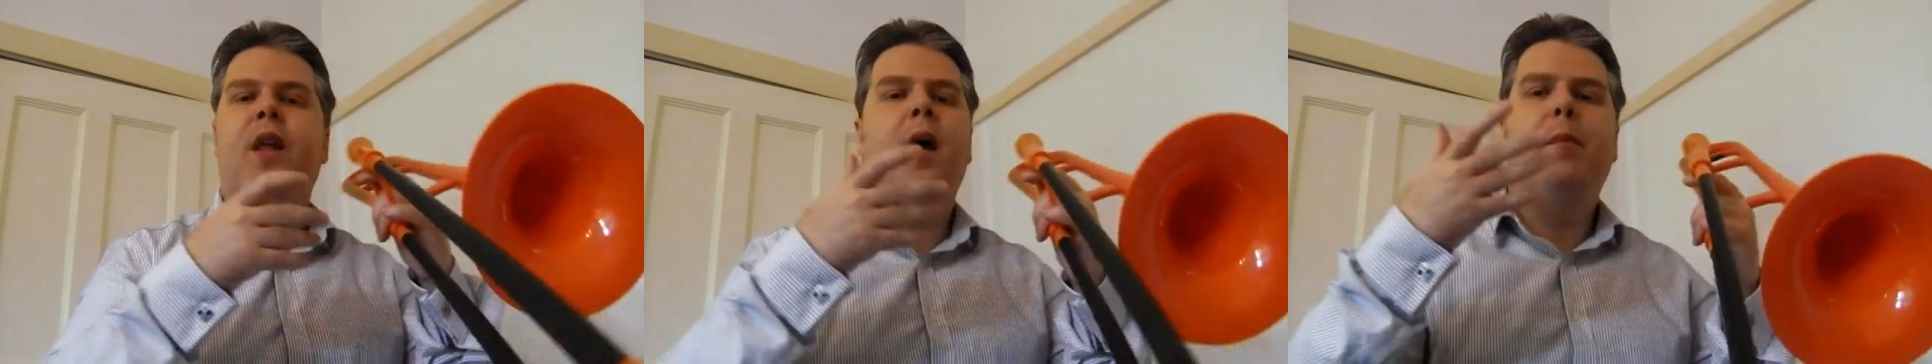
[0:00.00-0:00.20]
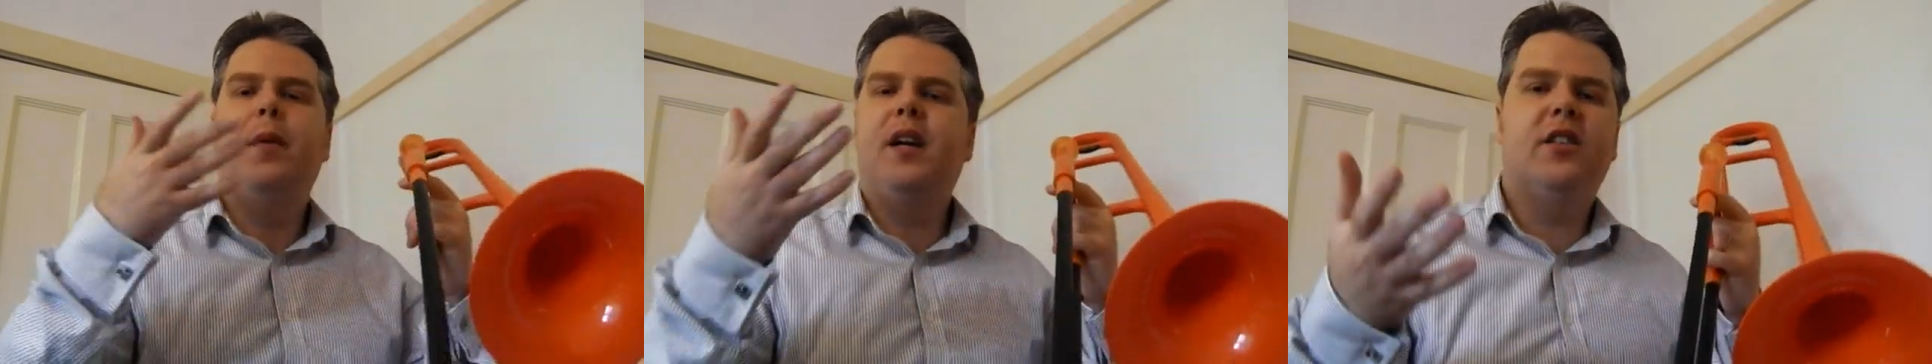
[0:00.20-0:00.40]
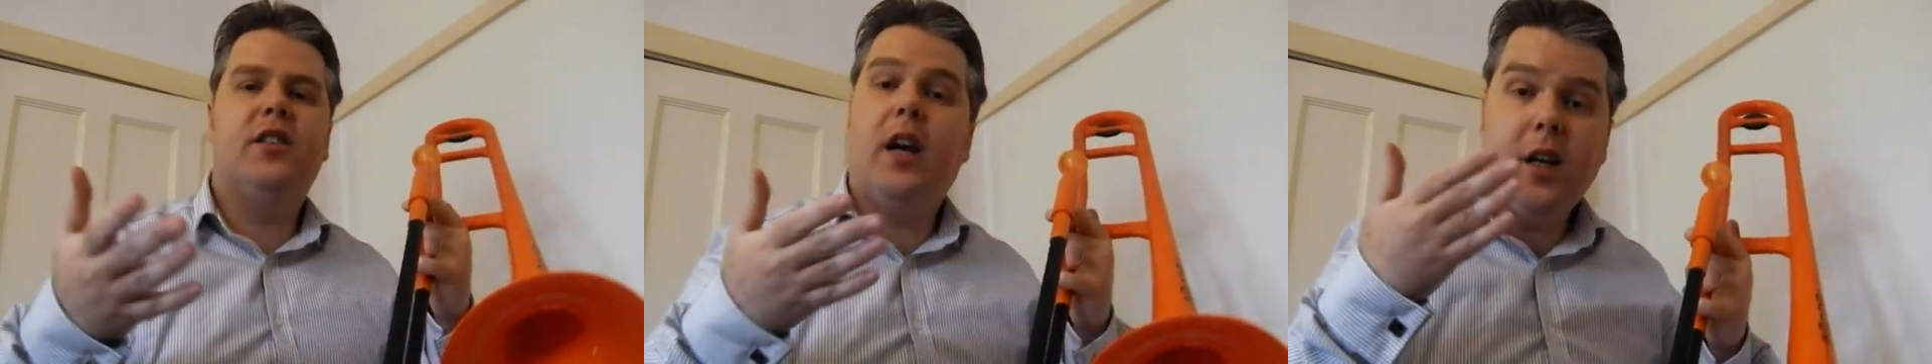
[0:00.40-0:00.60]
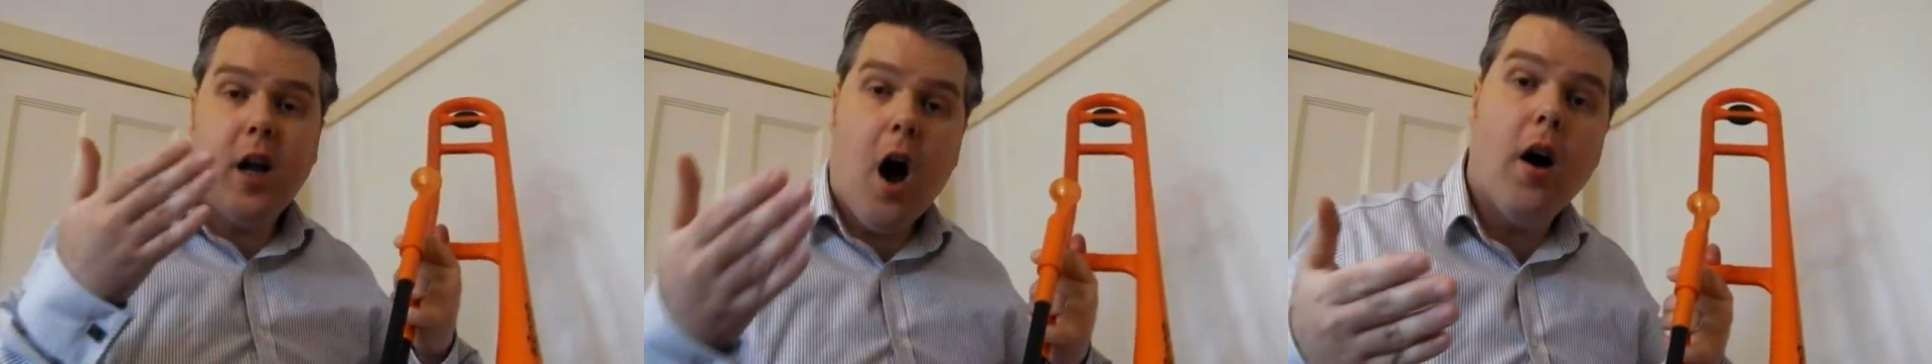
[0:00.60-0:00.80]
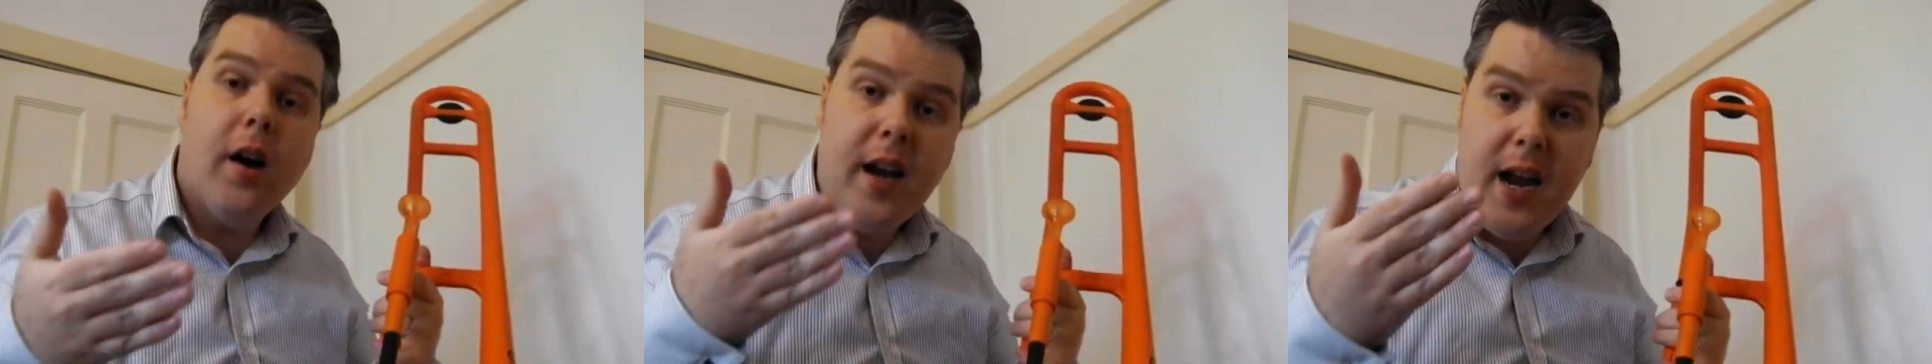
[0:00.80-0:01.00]
Because I
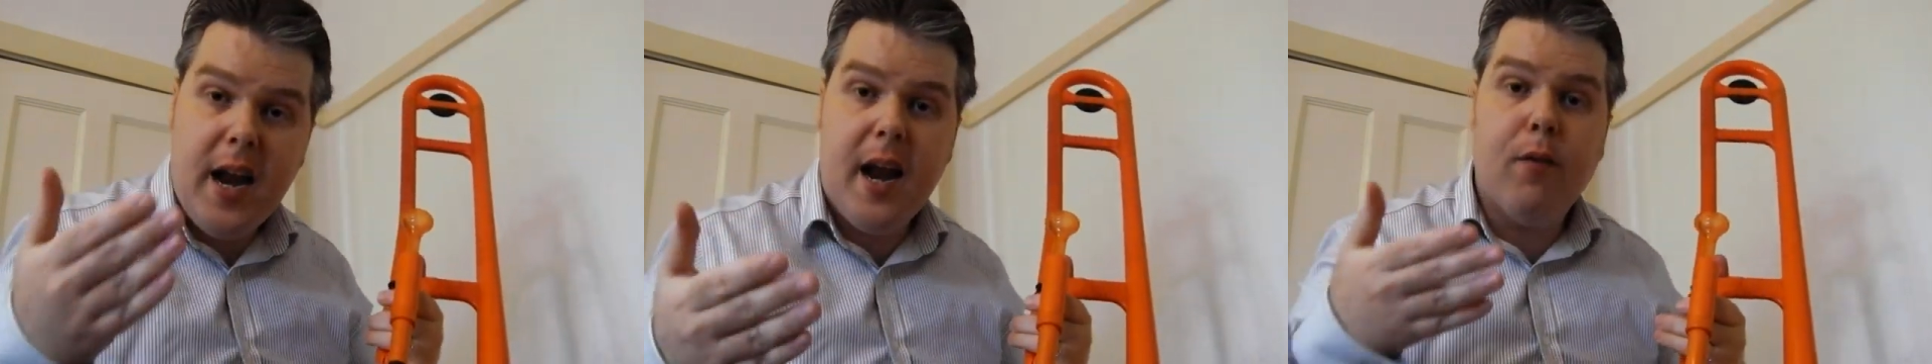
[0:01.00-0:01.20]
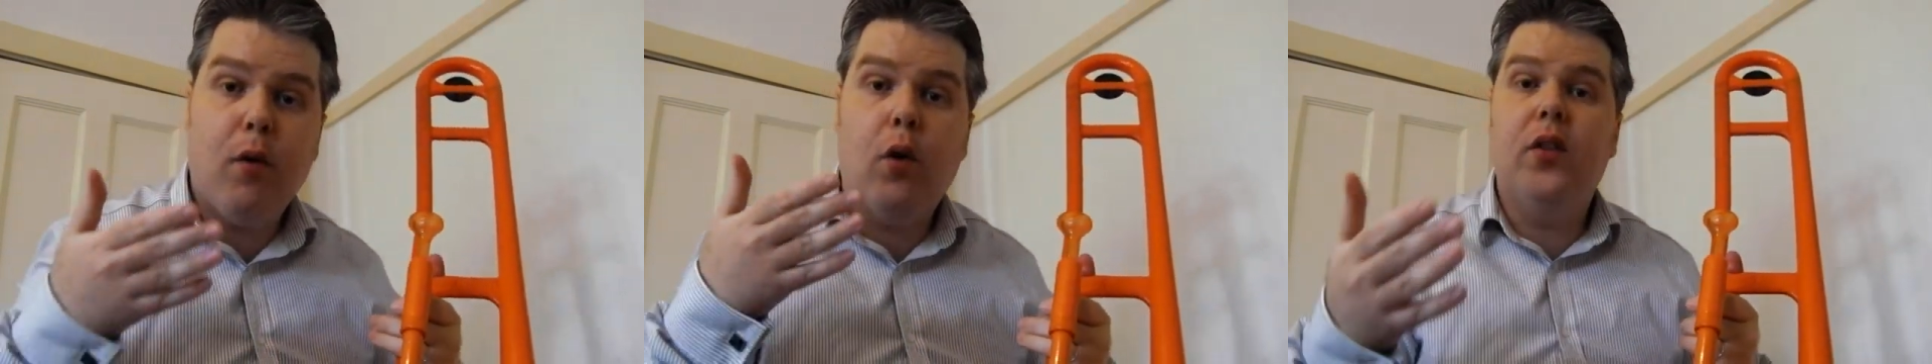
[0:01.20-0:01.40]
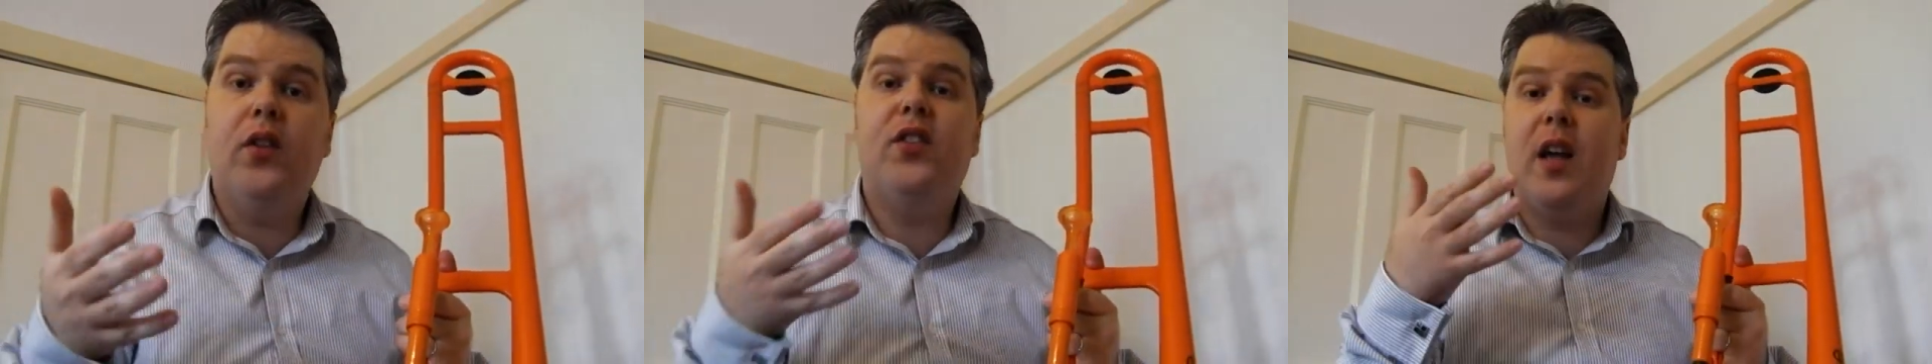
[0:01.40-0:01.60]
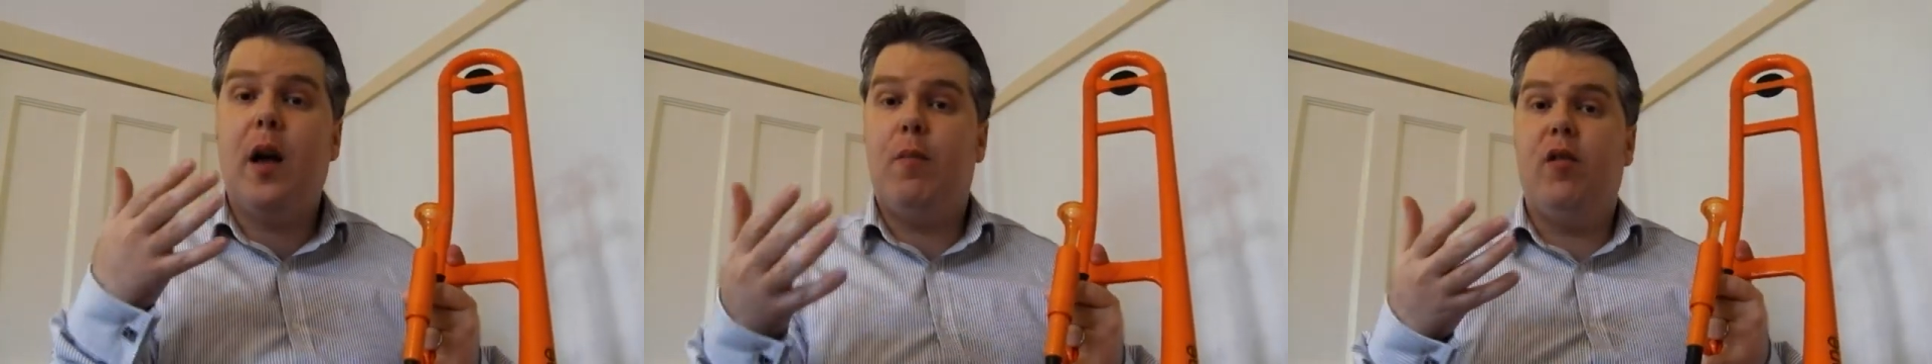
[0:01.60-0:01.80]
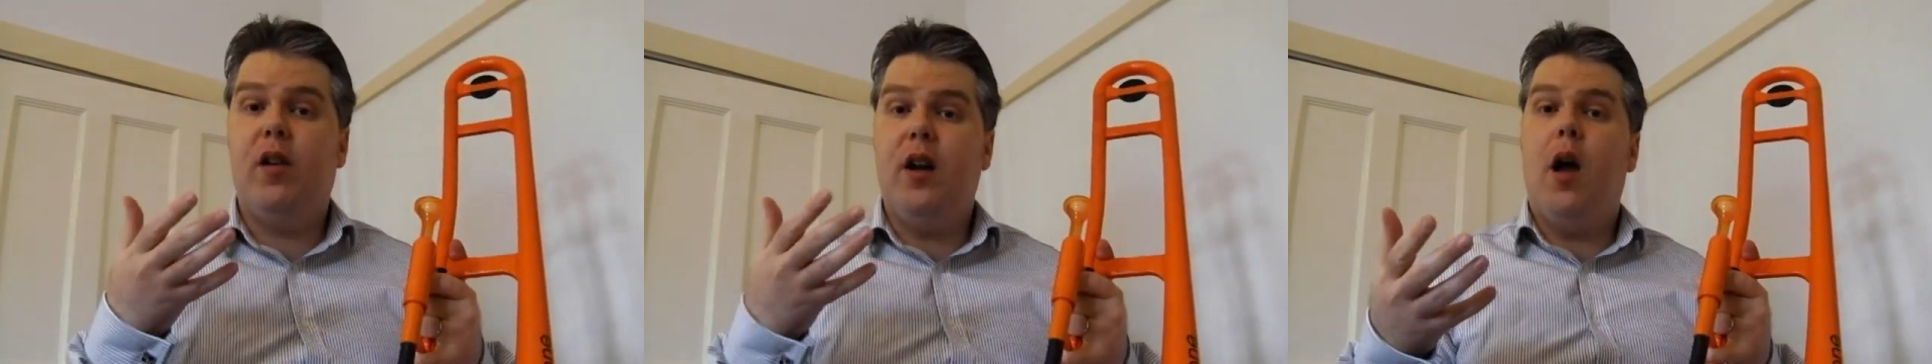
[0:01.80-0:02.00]
can't hear all the
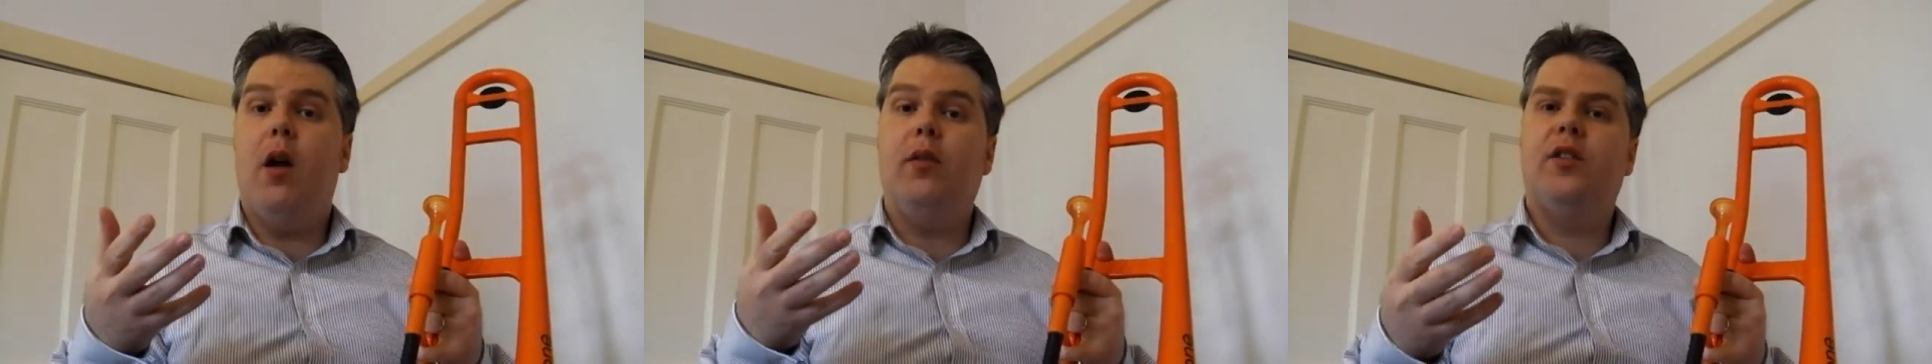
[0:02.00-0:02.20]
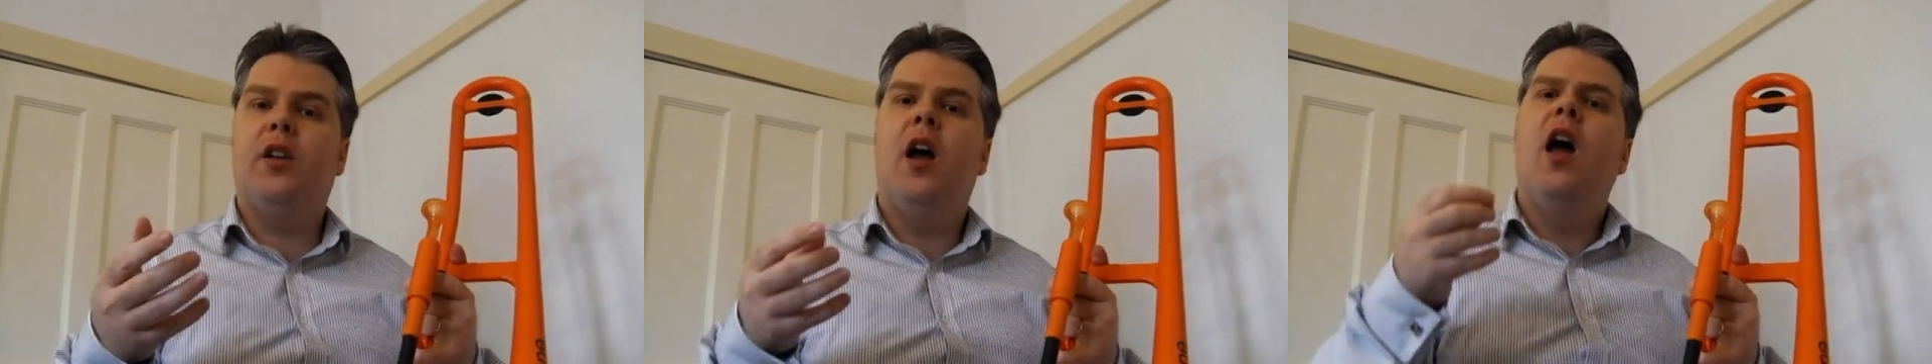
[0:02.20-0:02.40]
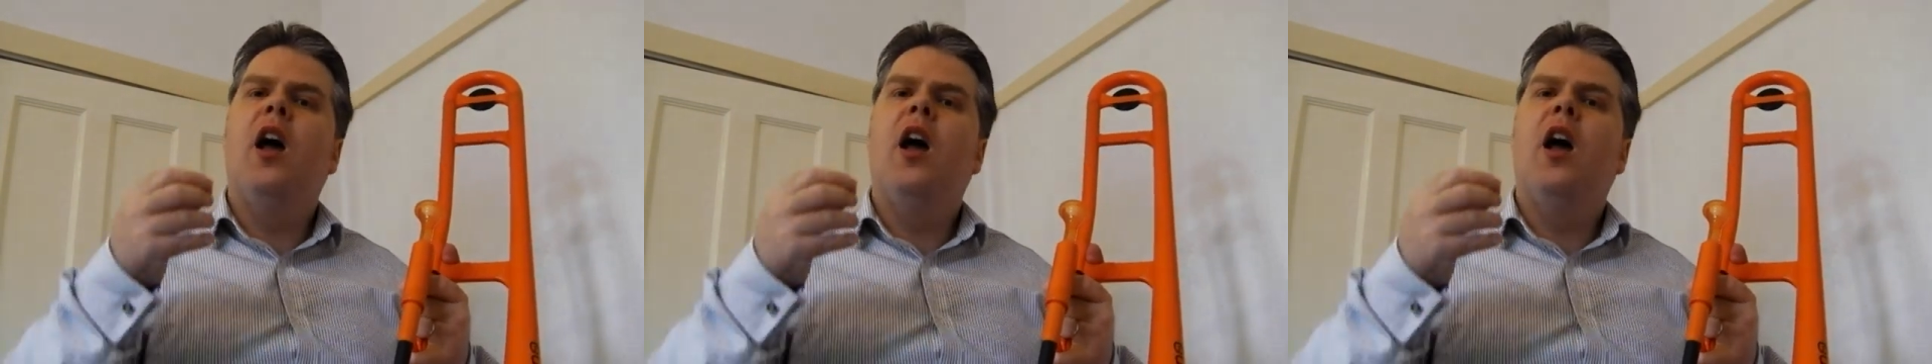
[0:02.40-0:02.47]
separate notes.